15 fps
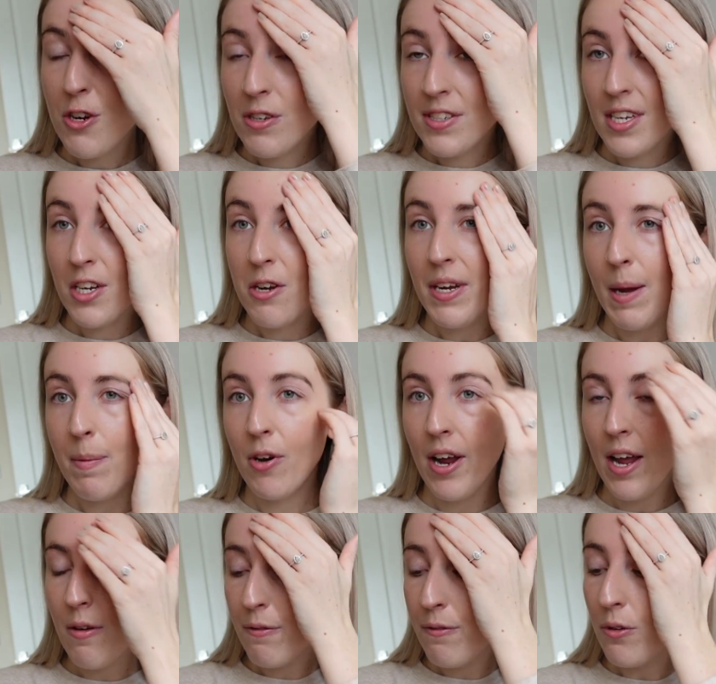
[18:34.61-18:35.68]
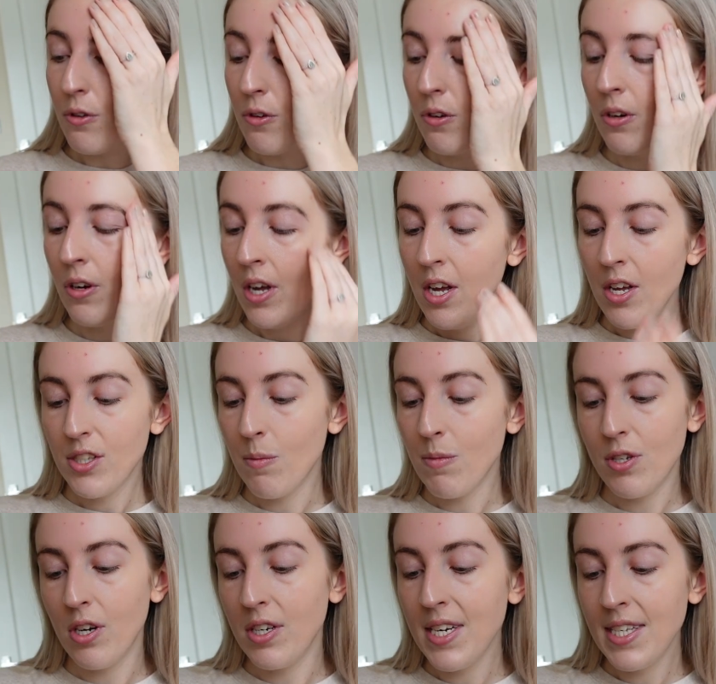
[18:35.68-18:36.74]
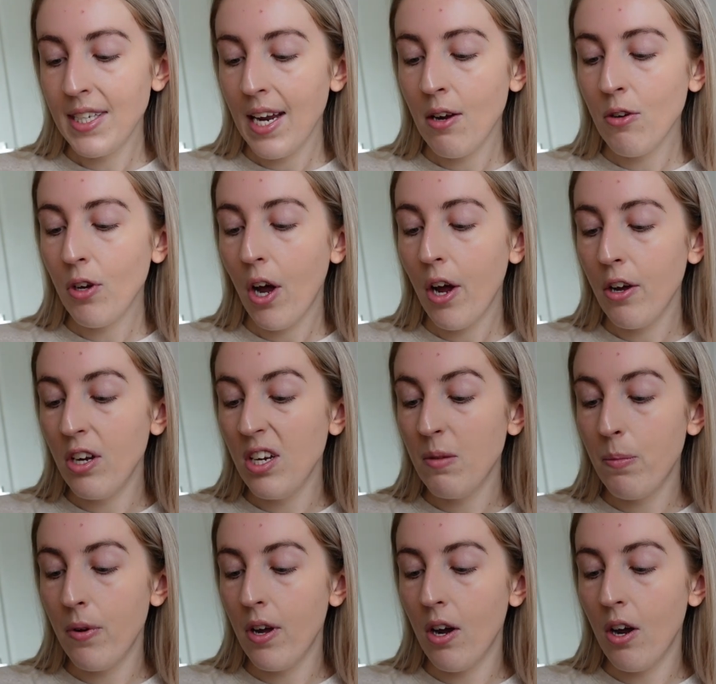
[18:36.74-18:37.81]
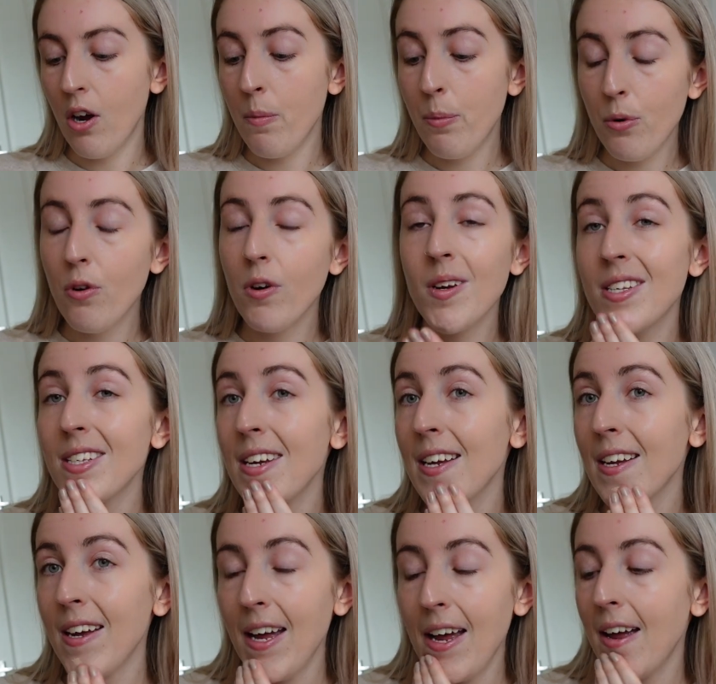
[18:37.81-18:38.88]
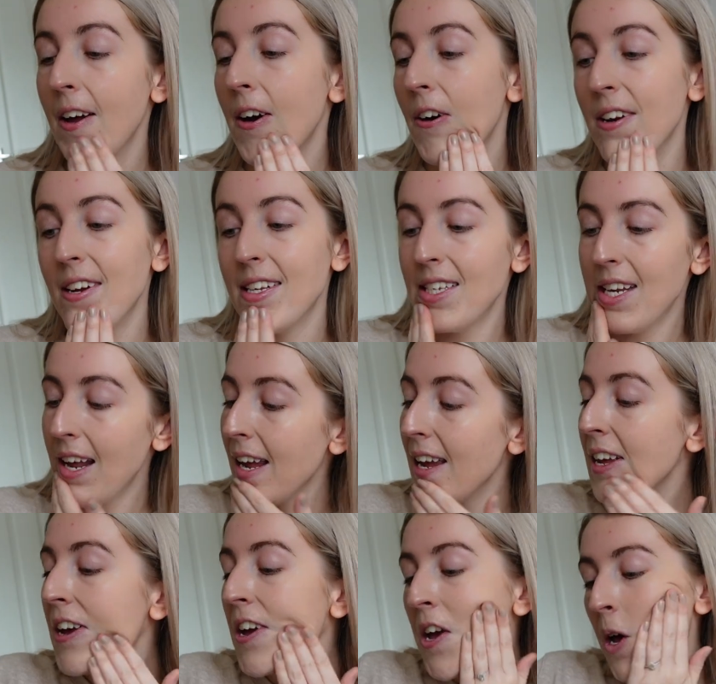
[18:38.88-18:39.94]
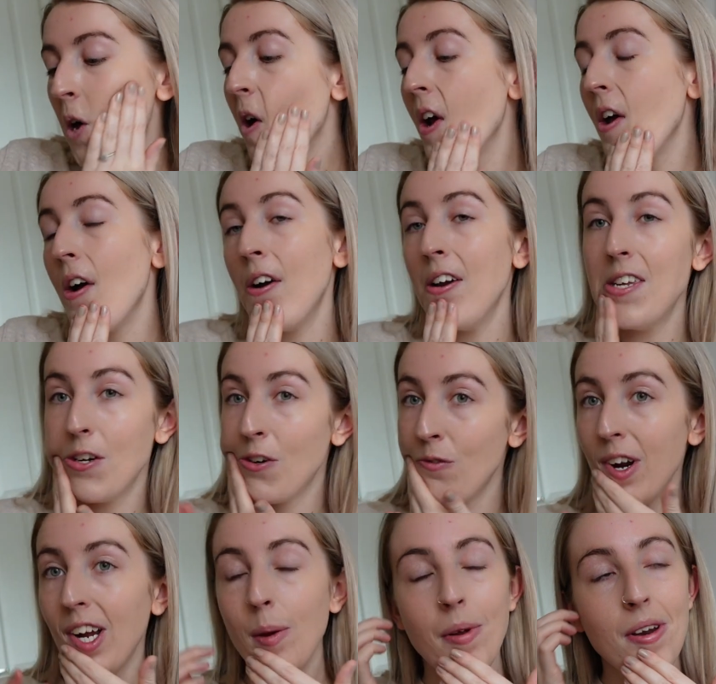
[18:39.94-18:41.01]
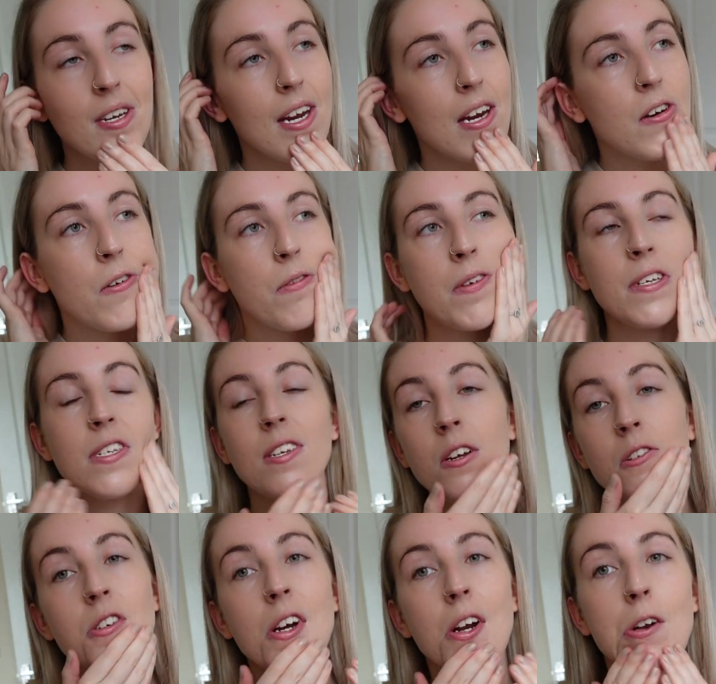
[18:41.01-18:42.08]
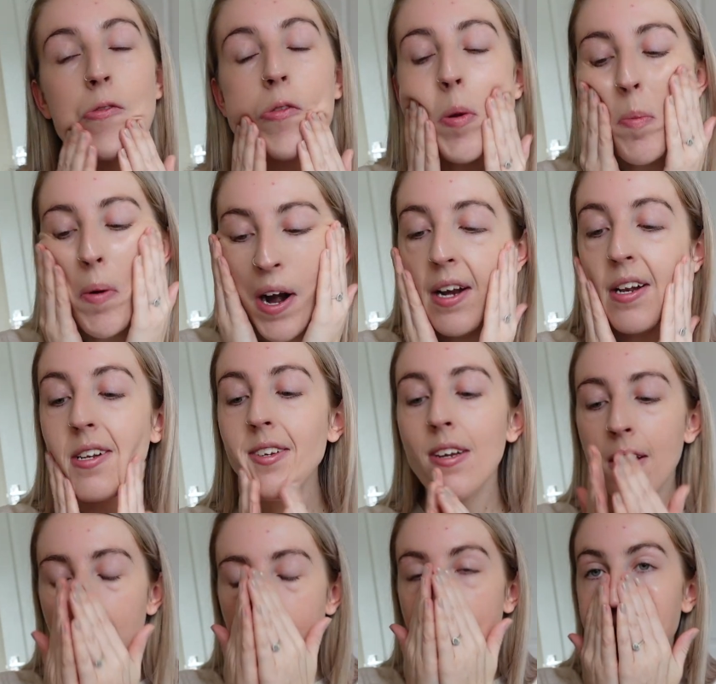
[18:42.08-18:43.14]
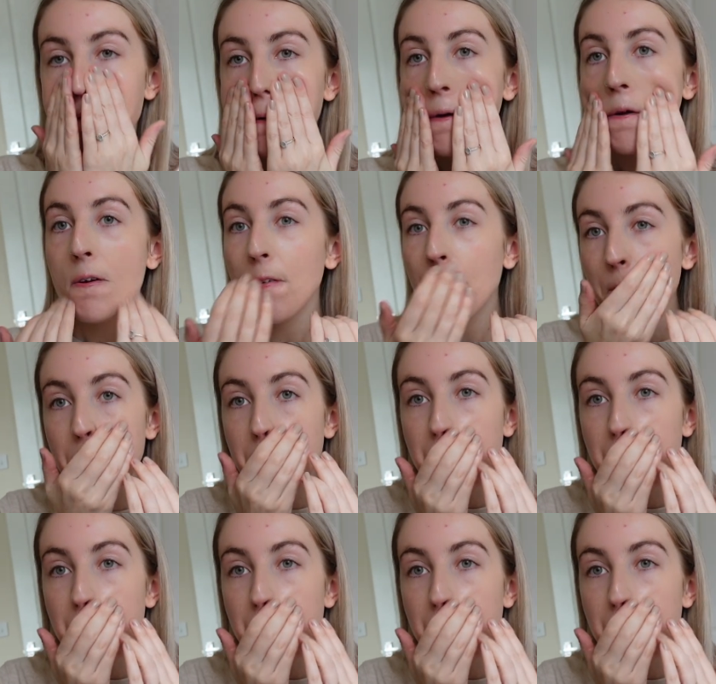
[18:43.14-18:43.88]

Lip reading: So do keep an eye out for some sort of discount code. But Arborian skincare, honestly, I honestly couldn't recommend it enough. It's such a lovely brand. So